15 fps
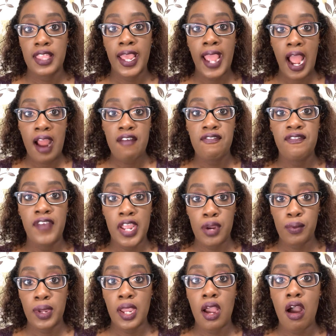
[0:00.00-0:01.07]
they are
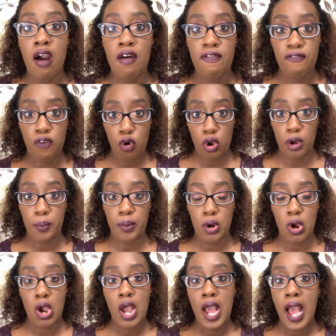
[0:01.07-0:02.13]
very
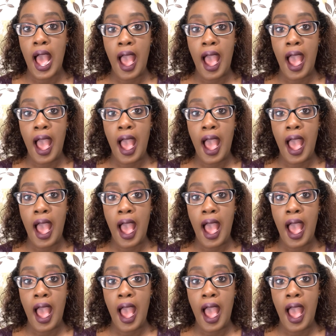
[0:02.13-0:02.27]
affordable.